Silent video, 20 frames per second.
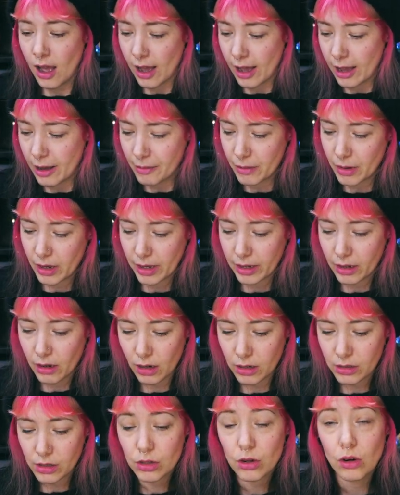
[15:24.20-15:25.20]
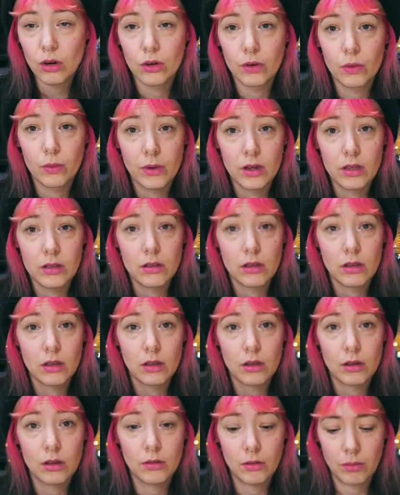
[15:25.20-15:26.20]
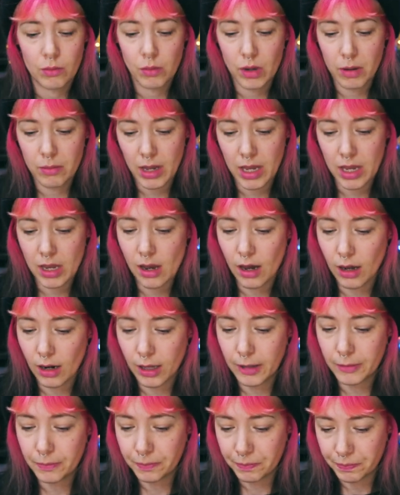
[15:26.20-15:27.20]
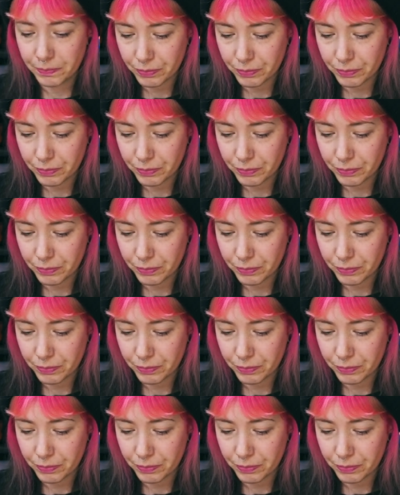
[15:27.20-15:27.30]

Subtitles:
I cast on with my main colour